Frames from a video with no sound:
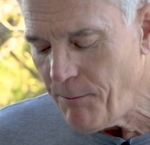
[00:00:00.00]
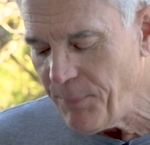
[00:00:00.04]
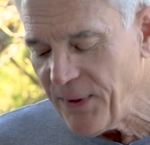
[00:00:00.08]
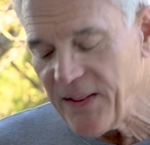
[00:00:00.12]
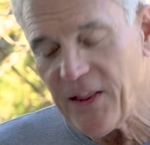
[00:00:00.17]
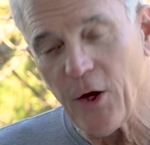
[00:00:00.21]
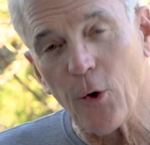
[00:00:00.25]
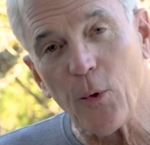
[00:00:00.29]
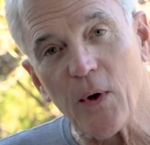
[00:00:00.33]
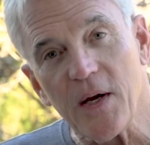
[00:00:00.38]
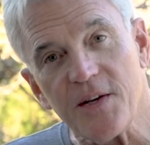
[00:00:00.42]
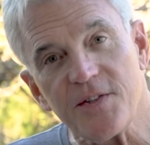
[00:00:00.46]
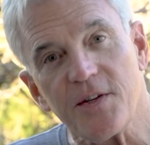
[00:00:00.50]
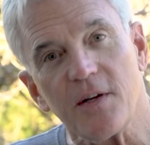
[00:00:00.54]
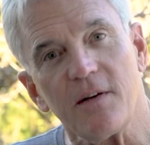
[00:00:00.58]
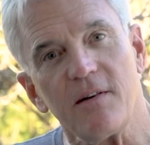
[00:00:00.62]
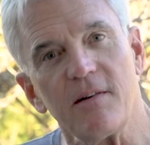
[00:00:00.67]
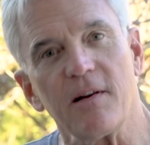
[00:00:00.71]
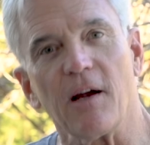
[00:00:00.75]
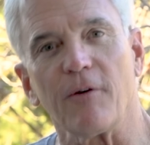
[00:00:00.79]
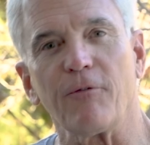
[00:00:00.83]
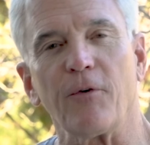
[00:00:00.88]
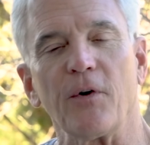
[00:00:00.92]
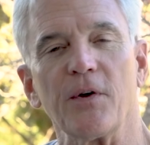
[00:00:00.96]
But there is a
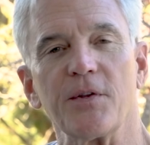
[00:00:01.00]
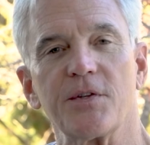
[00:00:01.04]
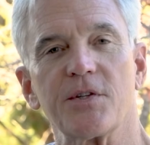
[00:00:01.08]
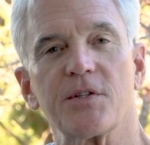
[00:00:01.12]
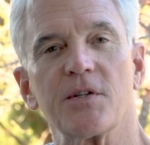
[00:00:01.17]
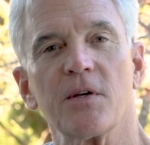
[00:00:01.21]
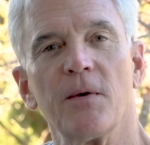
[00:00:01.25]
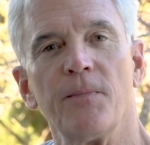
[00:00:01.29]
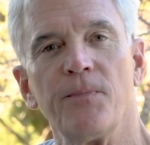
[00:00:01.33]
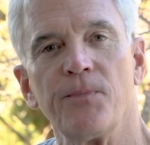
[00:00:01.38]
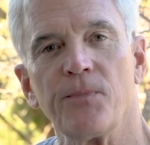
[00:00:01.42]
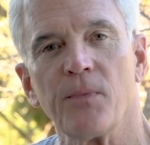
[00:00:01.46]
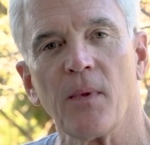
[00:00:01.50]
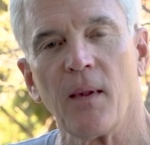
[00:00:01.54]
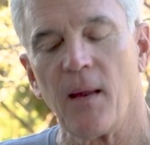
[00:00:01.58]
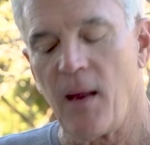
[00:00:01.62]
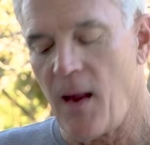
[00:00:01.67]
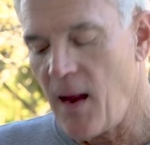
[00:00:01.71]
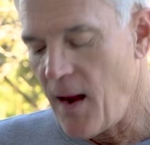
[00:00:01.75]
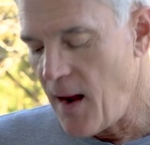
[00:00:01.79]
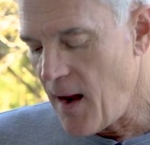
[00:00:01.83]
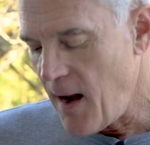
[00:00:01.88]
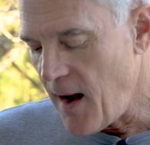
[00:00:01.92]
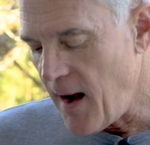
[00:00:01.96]
difference
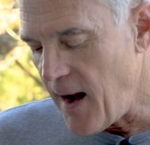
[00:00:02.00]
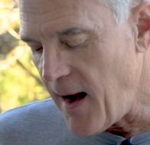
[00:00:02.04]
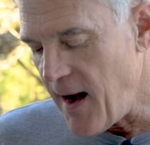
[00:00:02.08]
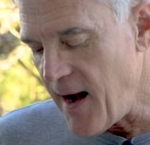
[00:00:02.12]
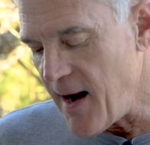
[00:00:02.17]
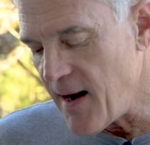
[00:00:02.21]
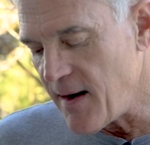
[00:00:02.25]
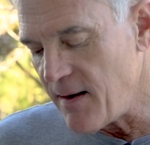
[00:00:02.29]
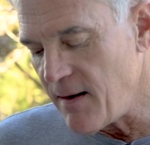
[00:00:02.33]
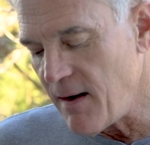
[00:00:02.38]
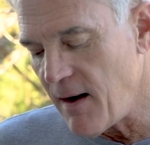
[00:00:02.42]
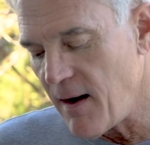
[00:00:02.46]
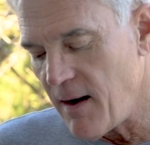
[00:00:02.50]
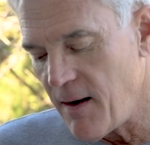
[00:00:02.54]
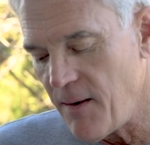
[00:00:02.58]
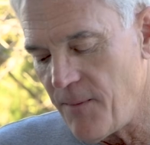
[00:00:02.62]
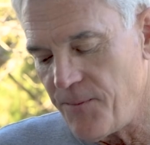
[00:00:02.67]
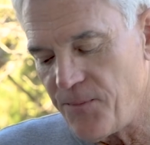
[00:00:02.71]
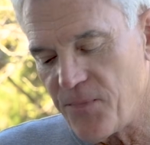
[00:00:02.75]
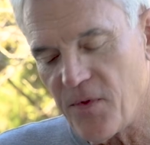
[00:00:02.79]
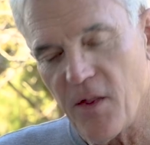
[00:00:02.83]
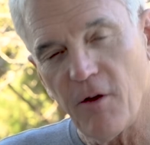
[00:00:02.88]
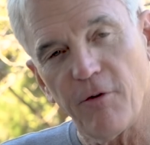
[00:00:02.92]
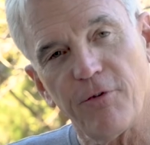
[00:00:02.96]
in
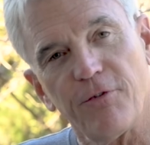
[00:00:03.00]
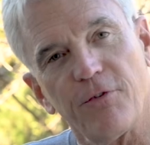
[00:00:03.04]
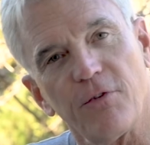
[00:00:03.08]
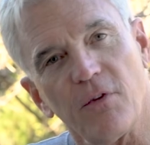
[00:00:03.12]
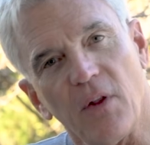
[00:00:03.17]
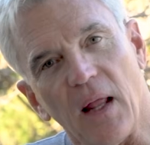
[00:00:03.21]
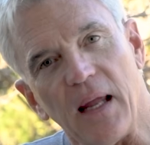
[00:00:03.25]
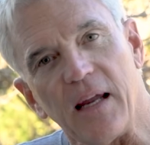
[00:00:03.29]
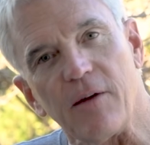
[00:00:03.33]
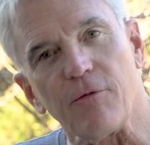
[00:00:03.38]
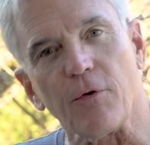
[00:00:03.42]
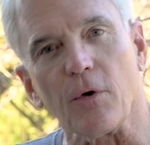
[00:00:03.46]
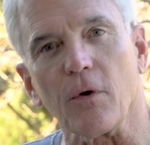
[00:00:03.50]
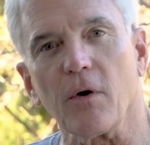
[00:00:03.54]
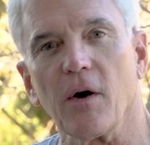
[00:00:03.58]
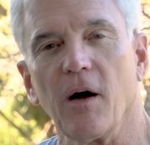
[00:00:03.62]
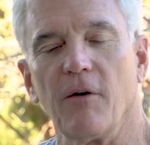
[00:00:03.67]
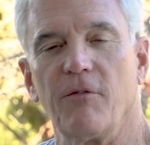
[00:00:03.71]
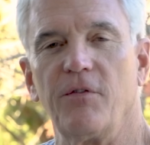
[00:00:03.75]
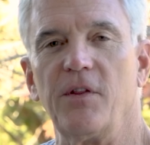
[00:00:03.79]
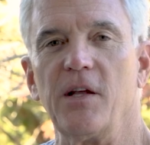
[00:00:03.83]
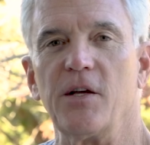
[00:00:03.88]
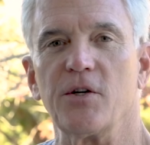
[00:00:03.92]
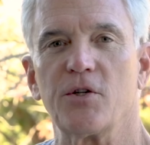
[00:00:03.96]
the flavor
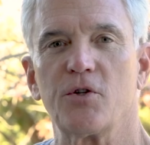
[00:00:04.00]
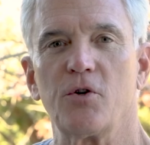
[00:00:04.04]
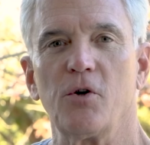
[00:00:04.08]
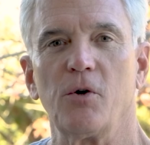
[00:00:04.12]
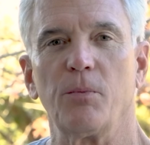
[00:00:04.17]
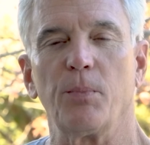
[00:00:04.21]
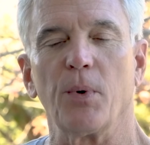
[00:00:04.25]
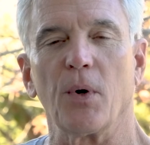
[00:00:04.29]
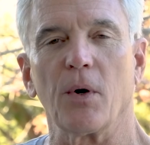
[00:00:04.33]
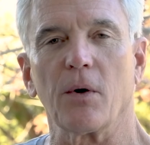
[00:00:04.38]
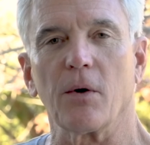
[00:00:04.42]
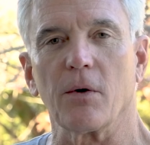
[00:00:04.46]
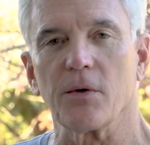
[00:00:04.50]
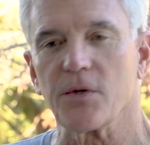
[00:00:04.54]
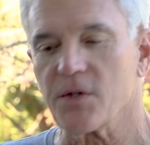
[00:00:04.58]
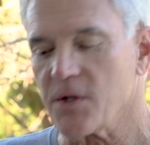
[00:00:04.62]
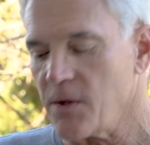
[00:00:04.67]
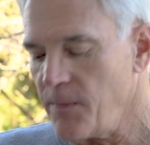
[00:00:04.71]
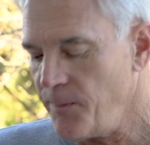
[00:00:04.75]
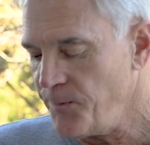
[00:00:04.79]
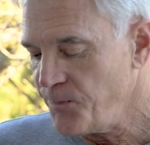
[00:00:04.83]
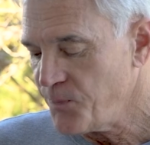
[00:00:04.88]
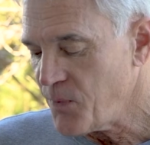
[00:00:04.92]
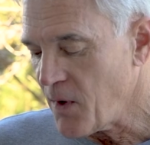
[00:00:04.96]
of these two
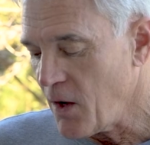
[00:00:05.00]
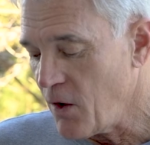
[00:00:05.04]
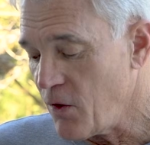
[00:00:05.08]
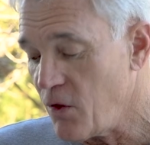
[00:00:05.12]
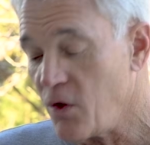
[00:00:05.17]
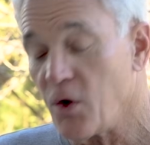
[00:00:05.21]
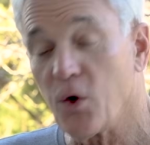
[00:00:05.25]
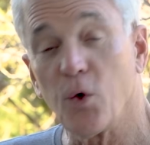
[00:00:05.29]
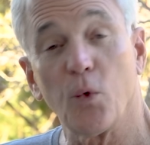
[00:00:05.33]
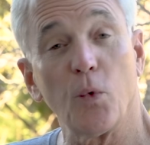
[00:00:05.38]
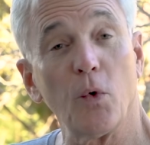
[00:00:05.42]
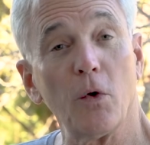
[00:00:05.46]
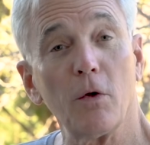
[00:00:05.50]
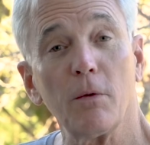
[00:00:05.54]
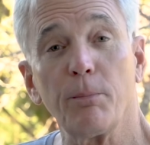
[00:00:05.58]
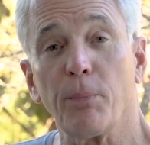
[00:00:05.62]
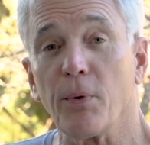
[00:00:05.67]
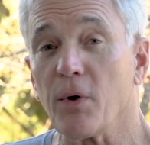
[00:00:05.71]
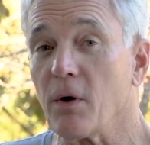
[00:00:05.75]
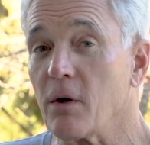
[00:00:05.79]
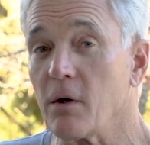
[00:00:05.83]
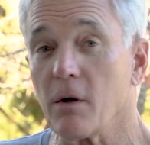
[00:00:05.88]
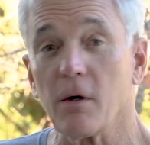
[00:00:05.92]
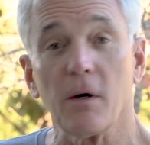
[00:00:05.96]
burgers. The grilled
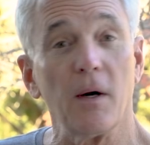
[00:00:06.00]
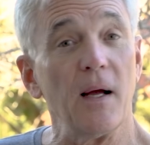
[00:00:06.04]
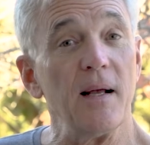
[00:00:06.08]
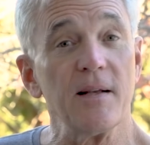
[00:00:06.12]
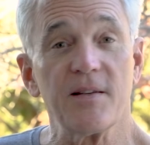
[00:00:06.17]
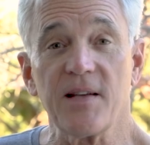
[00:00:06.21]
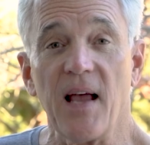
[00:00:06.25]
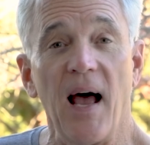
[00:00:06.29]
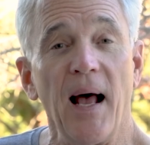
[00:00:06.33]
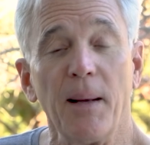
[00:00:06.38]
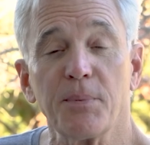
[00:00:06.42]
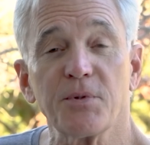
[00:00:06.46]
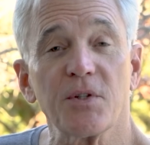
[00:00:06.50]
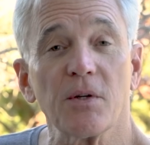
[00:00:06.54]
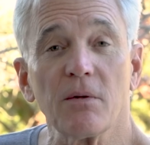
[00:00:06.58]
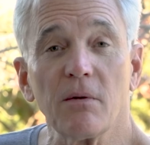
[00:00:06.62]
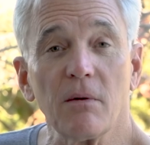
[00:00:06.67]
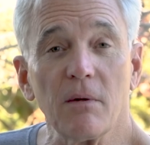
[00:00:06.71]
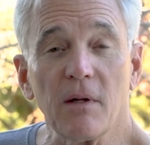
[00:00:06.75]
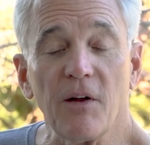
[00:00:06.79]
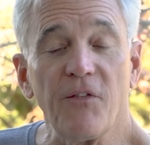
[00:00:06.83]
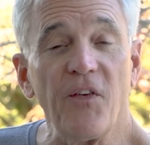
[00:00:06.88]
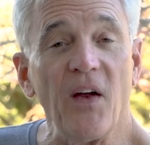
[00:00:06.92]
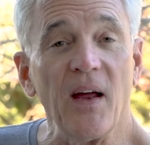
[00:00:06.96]
burger is
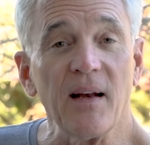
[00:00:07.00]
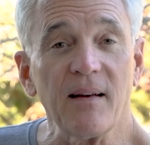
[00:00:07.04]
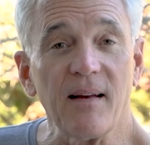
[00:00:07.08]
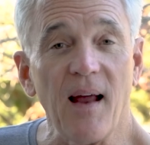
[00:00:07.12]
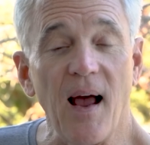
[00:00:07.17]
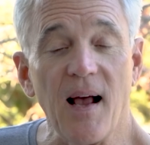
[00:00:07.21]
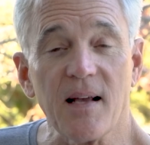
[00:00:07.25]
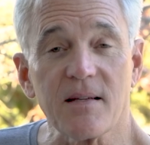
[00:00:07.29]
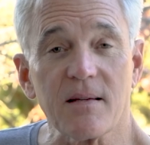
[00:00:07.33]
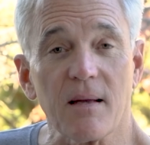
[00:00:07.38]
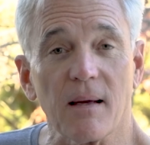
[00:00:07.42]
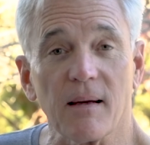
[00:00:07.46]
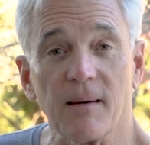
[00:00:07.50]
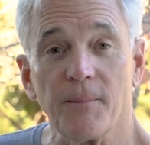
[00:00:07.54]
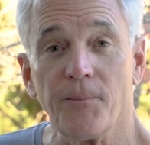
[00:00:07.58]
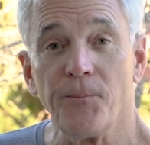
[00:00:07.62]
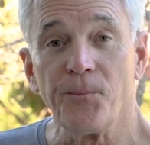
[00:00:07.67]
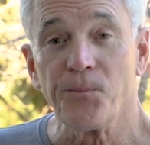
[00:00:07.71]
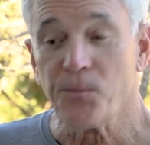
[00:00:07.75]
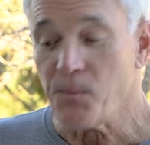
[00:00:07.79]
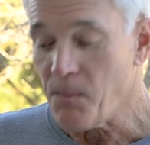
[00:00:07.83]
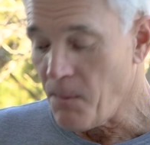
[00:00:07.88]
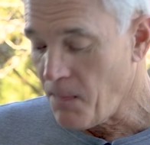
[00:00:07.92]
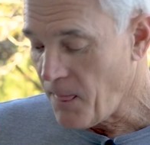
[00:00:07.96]
absolutely fantastic.
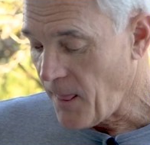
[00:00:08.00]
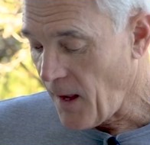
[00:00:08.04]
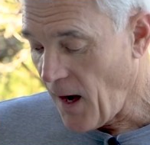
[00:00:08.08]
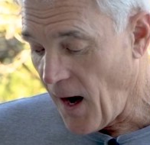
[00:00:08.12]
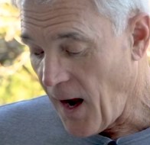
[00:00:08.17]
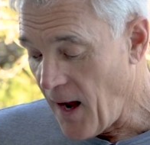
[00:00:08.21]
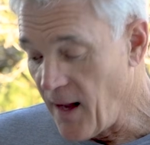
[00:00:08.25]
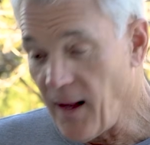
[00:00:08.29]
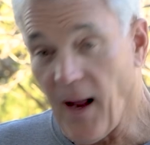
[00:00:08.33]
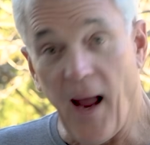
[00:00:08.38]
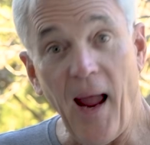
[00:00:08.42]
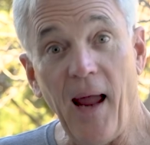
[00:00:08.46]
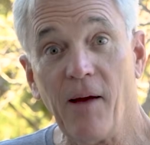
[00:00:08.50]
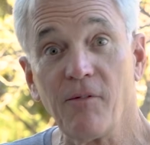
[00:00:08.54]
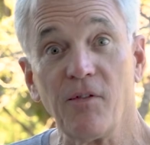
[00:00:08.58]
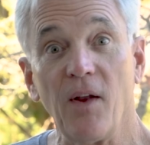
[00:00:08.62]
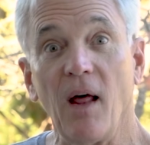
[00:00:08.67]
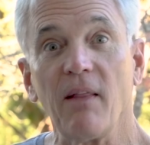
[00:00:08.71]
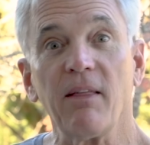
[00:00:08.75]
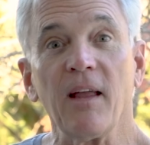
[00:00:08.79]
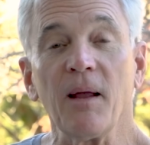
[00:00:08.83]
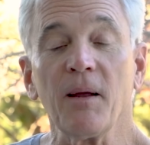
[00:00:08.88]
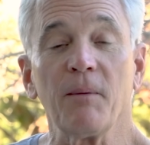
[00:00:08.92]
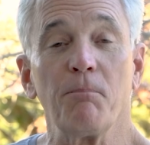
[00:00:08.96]
I have
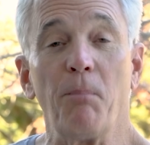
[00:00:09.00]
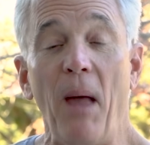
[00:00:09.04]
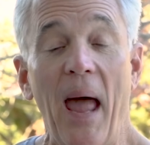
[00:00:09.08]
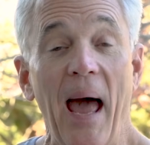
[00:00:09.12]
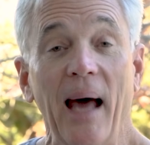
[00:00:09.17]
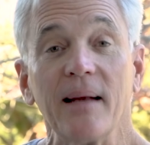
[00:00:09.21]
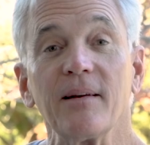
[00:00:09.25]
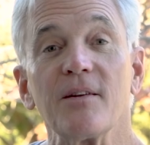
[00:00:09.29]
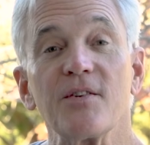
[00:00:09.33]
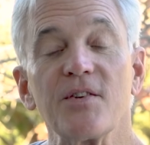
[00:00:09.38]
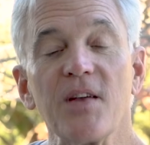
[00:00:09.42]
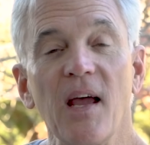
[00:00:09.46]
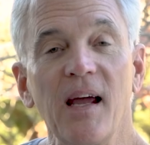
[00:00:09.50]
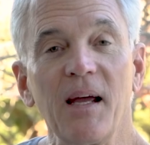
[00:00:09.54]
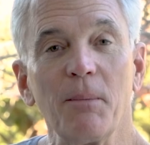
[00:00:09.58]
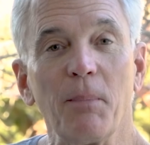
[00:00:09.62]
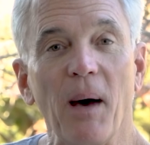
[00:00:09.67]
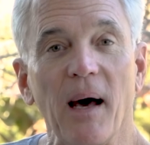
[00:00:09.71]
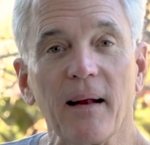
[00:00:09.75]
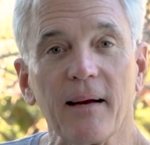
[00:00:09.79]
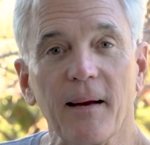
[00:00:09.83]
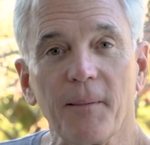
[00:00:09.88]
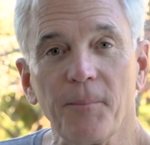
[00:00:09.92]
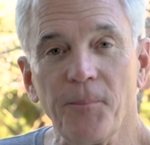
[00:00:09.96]
nothing bad to say
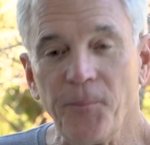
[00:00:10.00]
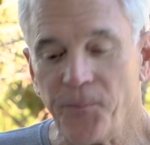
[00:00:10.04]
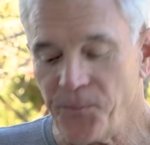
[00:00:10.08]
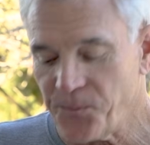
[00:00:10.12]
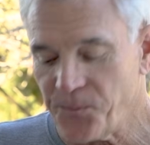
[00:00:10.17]
about it.